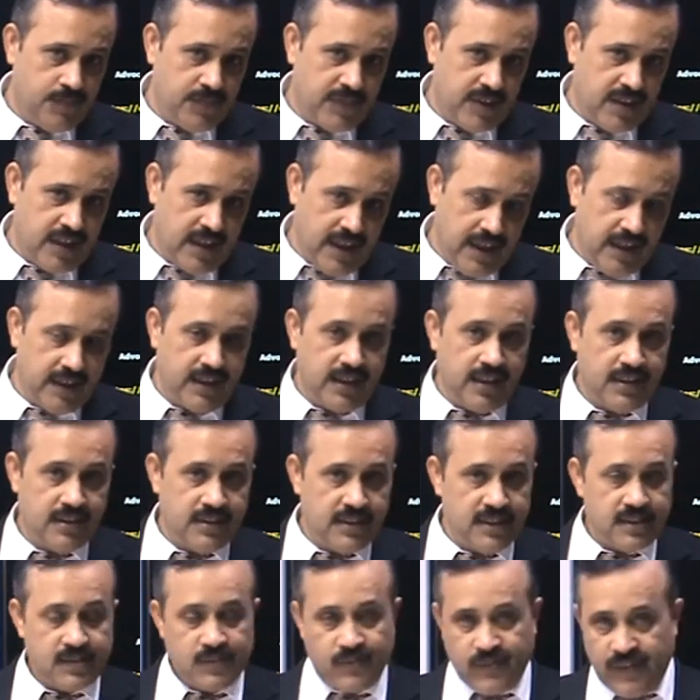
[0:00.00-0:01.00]
created
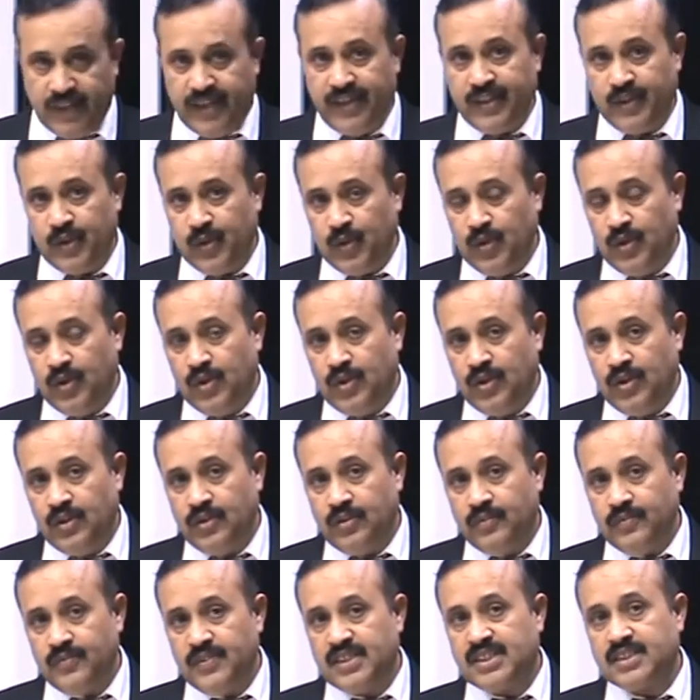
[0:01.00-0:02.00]
this video
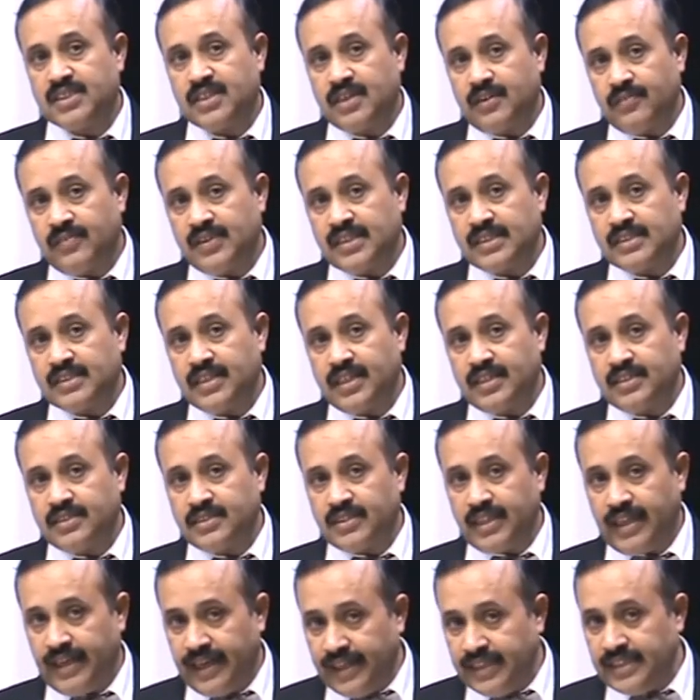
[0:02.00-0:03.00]
which covers the
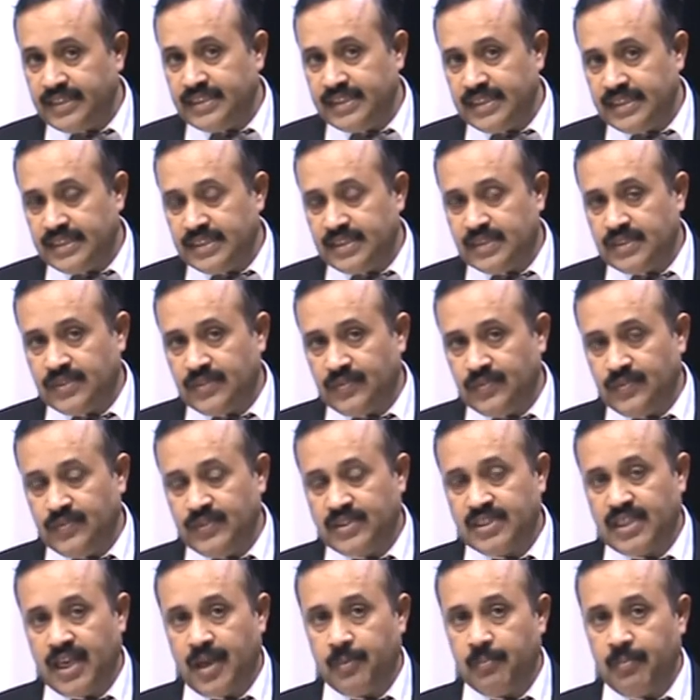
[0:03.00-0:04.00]
challenges
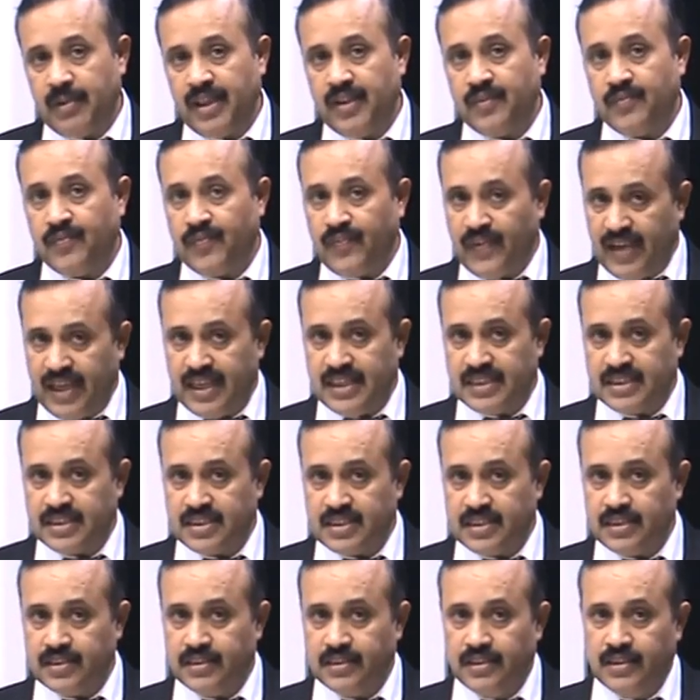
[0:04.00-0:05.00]
which are being
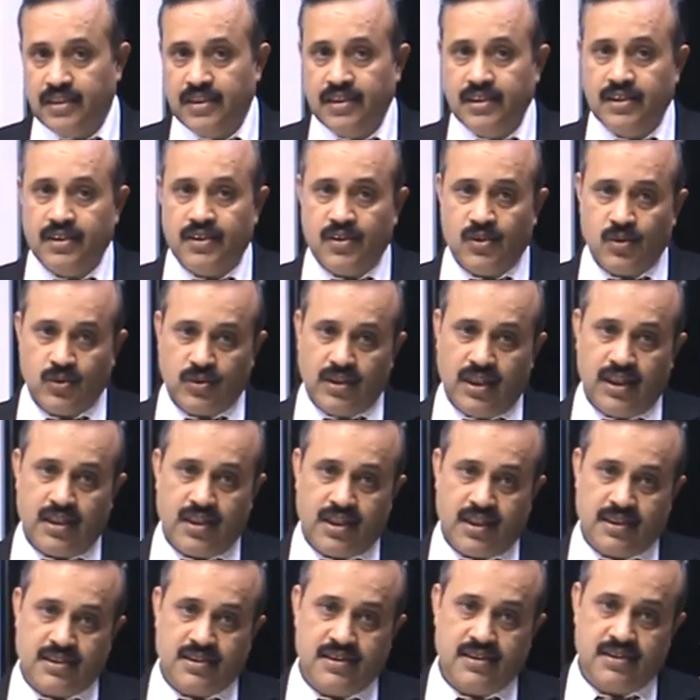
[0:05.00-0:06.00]
faced to the
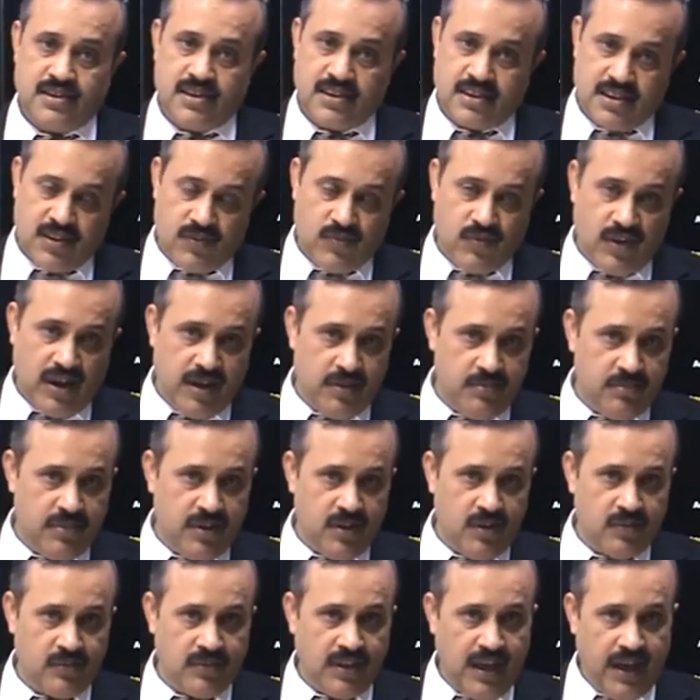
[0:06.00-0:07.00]
Section
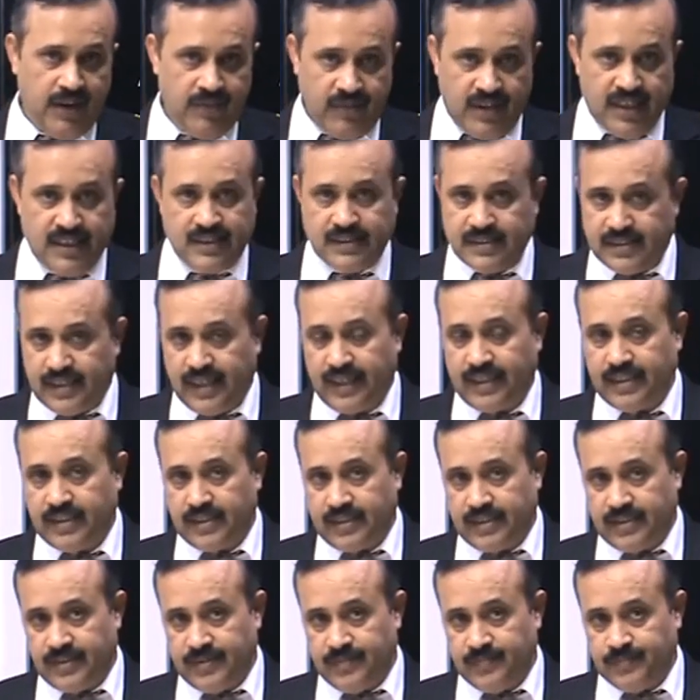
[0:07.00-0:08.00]
65B of the Evidence Act.
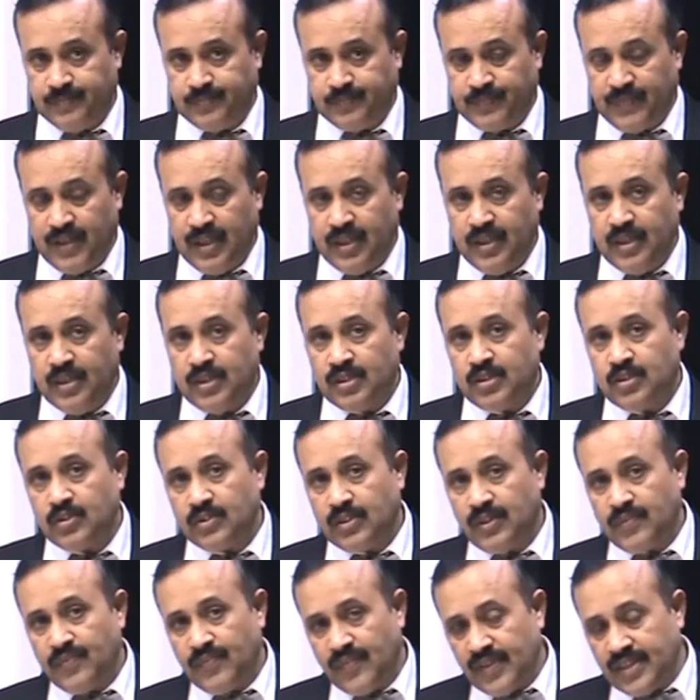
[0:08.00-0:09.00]
So
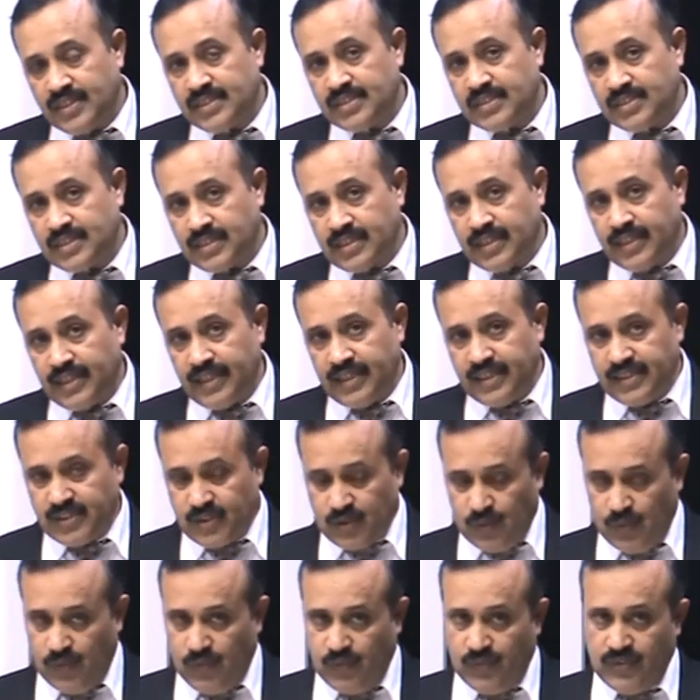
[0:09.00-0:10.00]
the first
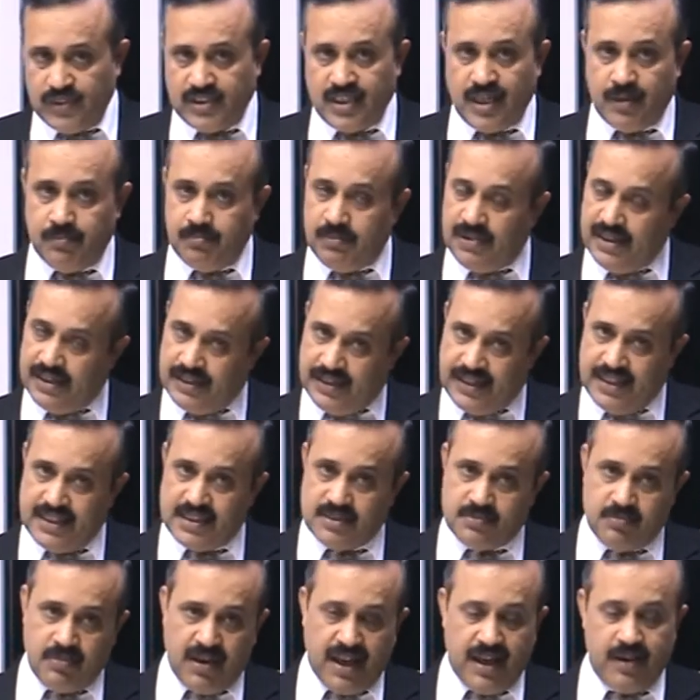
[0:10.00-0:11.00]
issue which have been
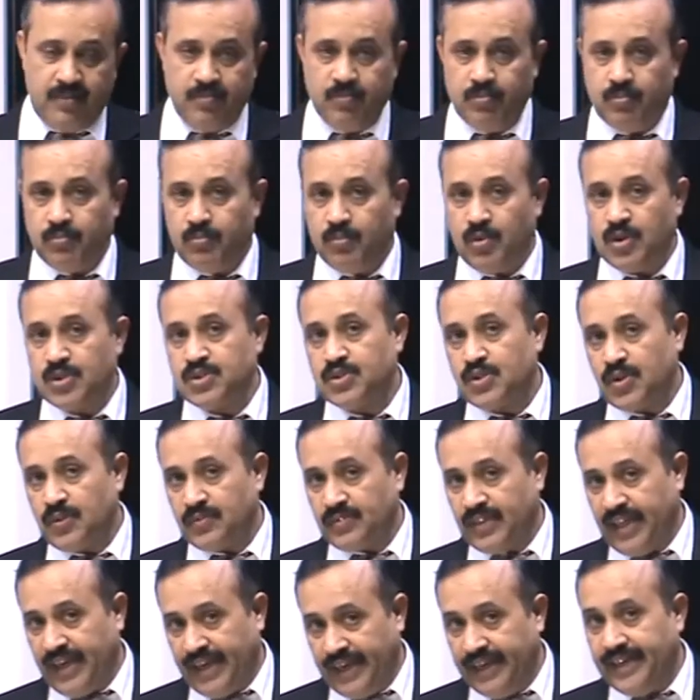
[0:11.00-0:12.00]
raised by most of
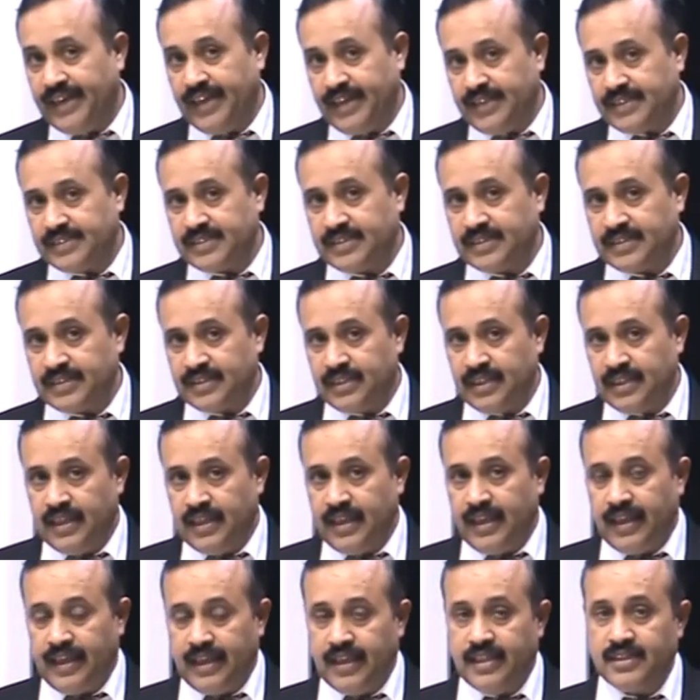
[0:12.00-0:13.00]
the readers
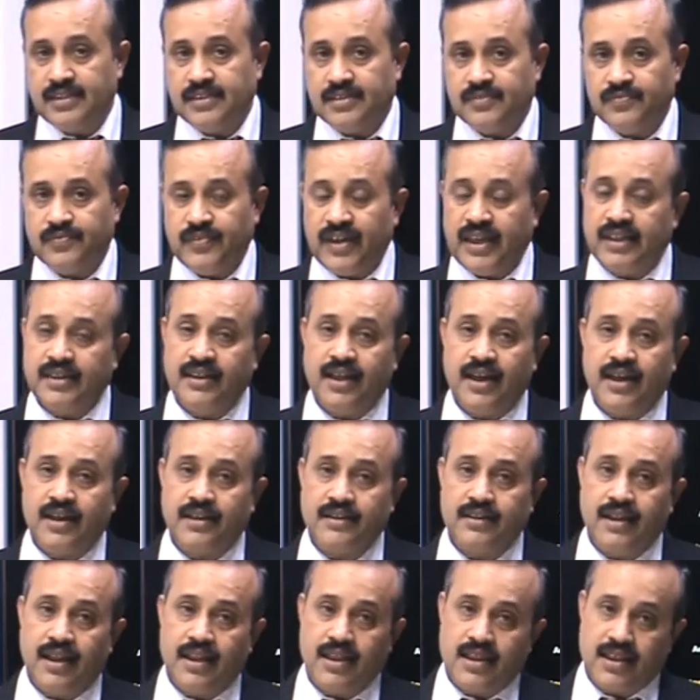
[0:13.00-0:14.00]
is whether
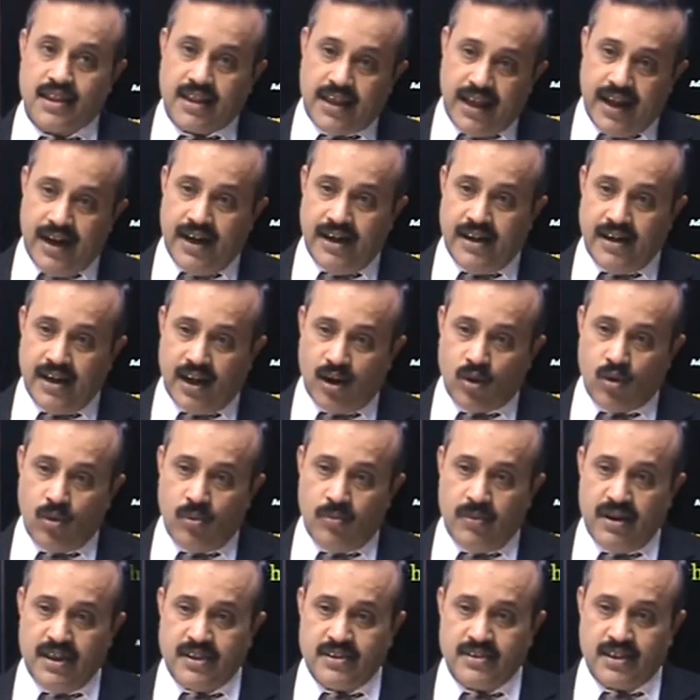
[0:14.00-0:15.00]
the scanned
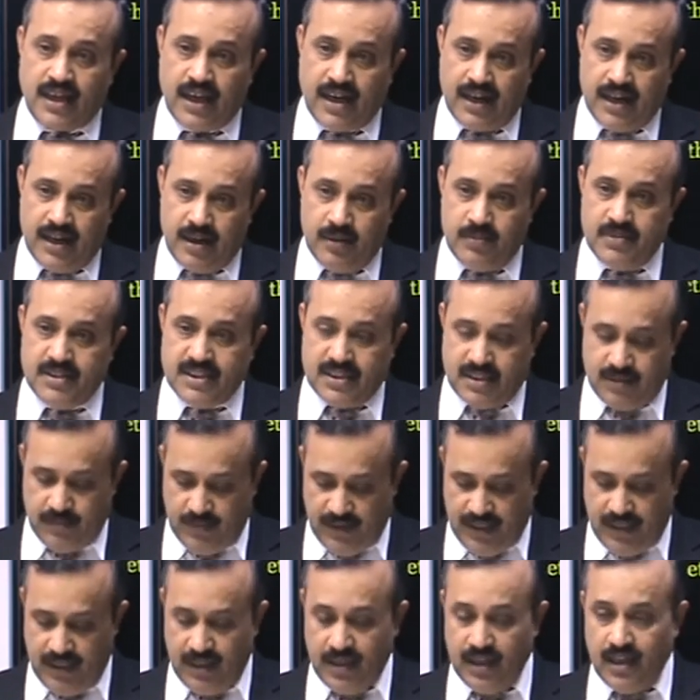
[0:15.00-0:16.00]
documents are
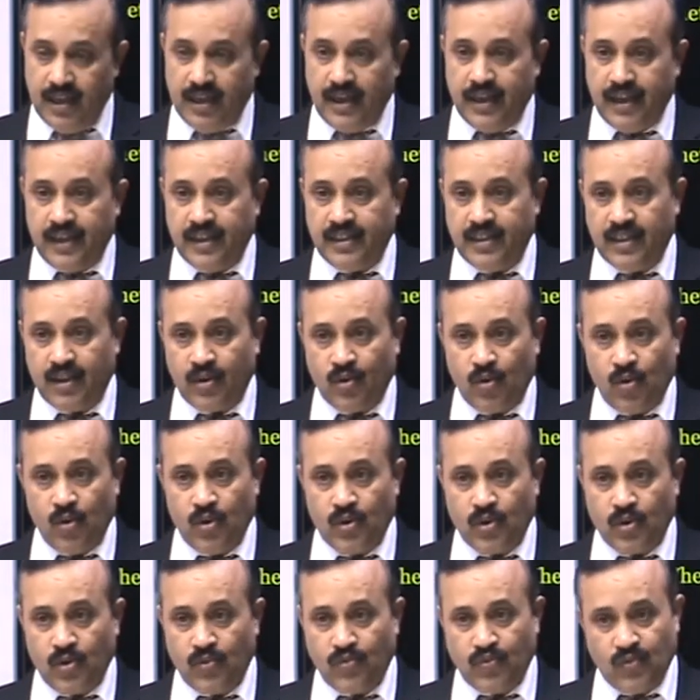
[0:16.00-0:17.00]
admissible in the
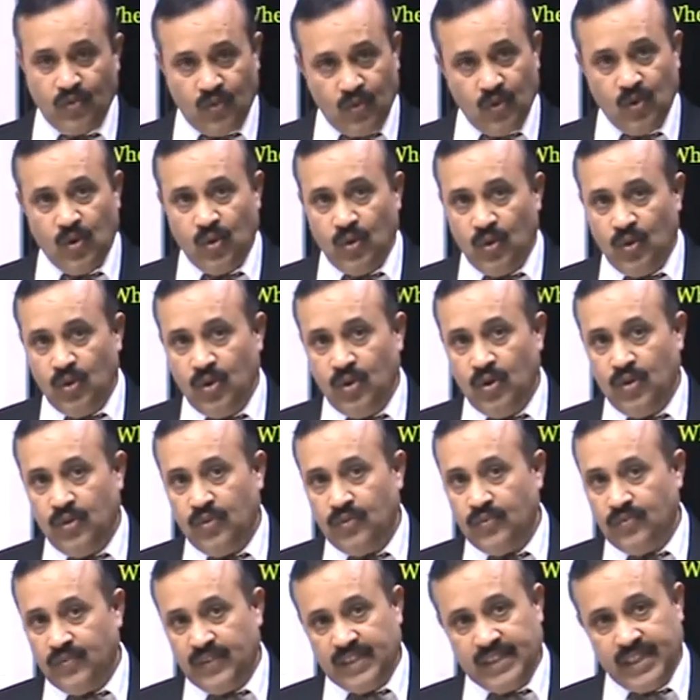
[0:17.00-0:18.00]
court of law
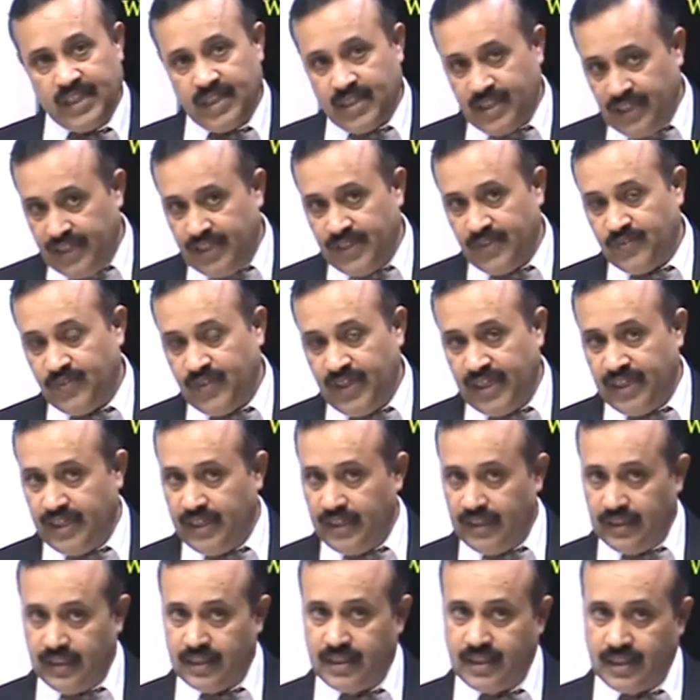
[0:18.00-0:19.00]
with a certificate
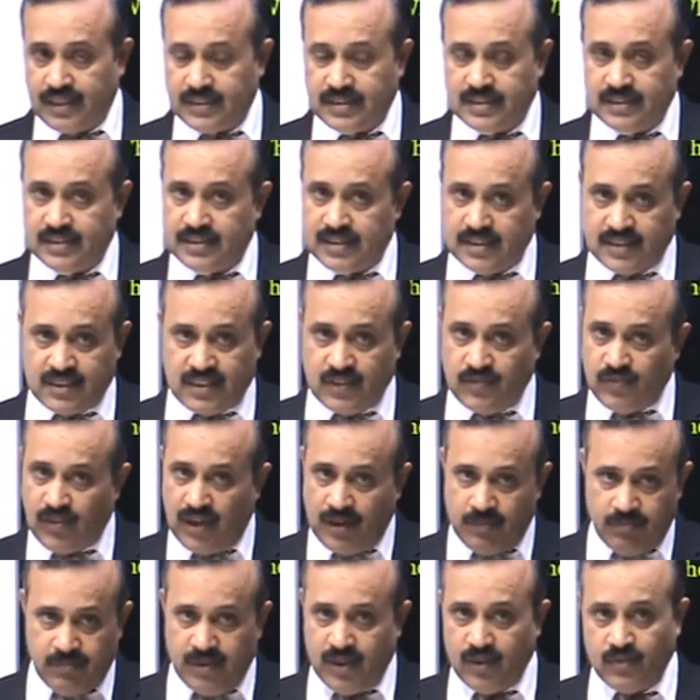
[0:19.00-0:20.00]
under Section
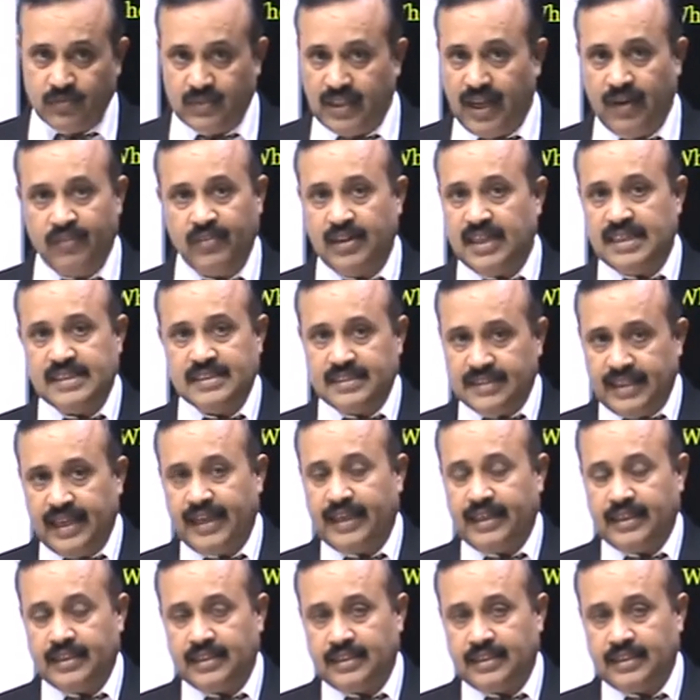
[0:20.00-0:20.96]
65B of the Evidence Act.